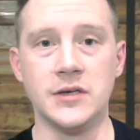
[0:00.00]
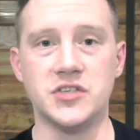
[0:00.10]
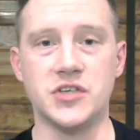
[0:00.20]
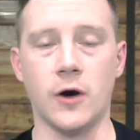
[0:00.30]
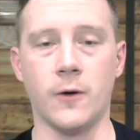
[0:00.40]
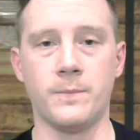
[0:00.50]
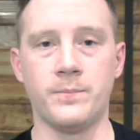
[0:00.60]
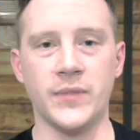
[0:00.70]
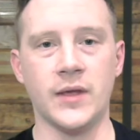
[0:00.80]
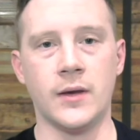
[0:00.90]
So
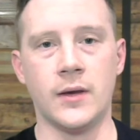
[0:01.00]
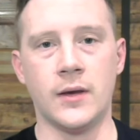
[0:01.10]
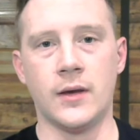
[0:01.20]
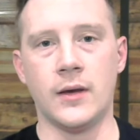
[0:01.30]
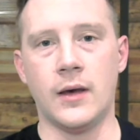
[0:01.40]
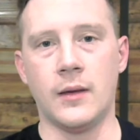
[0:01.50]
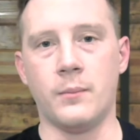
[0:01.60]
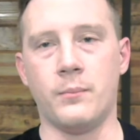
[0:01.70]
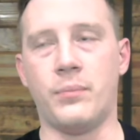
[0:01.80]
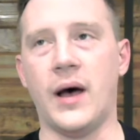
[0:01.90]

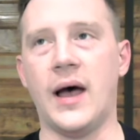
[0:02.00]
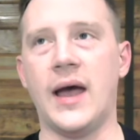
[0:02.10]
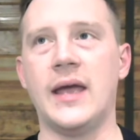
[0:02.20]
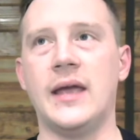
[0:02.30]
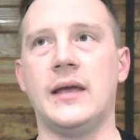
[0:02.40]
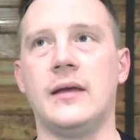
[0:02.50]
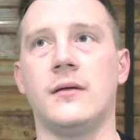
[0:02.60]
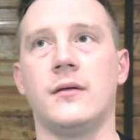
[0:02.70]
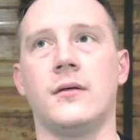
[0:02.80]
by